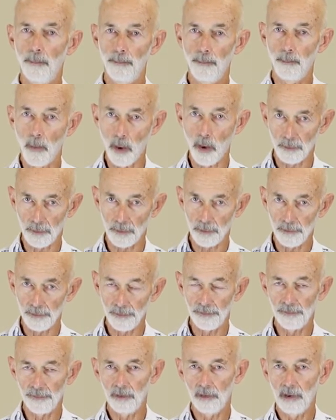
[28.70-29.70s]

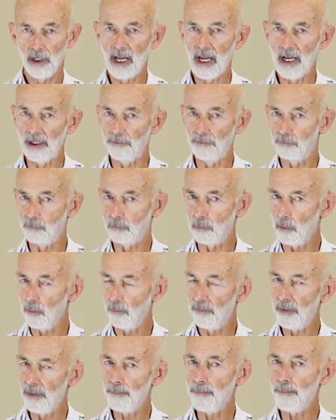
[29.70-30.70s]
motors and
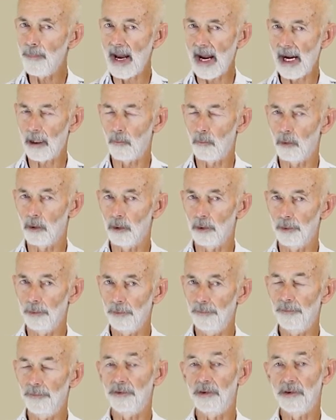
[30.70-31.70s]
drove them
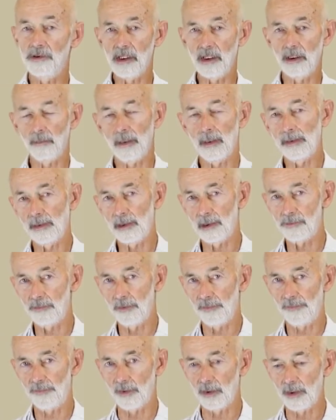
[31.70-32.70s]
backwards to generate
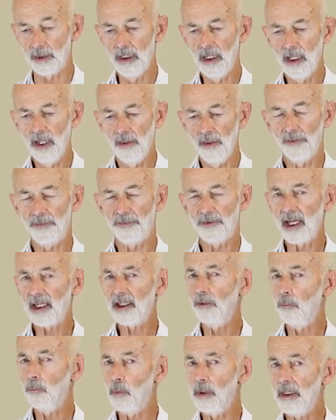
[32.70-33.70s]
electricity. The
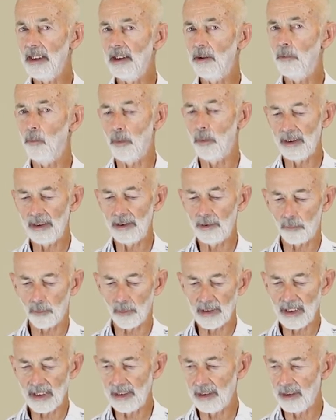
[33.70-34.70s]
second week, we
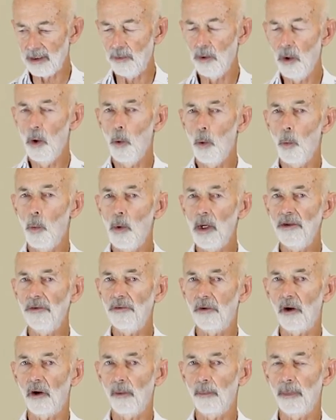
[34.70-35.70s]
created wind
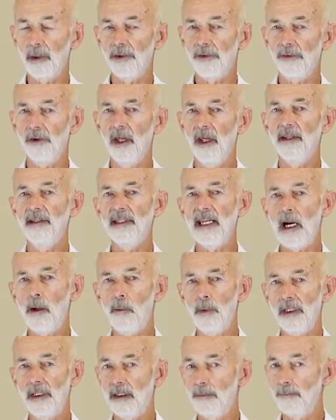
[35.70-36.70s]
turbines. Now
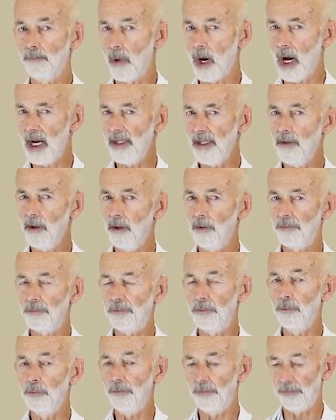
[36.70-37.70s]
we combine those
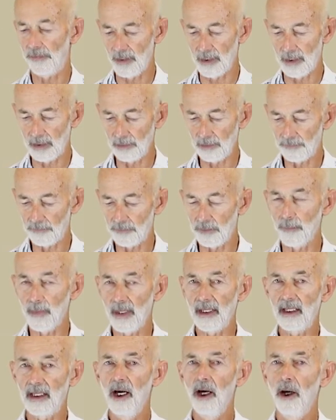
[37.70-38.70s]
two things to
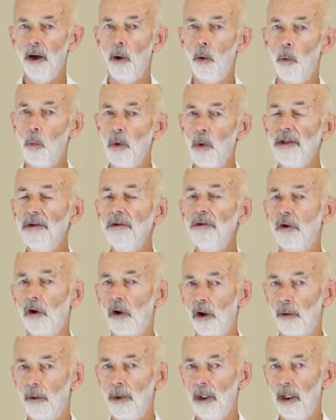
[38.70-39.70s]
make a wind
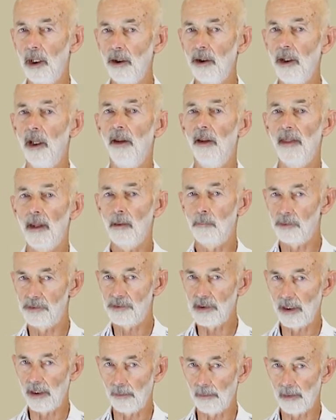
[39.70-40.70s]
turbine that will
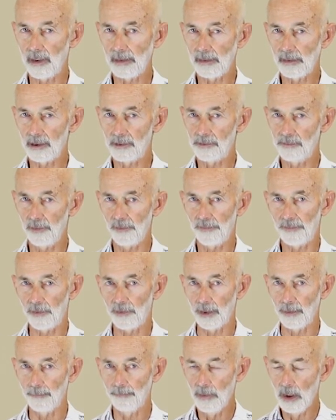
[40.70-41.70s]
generate electricity.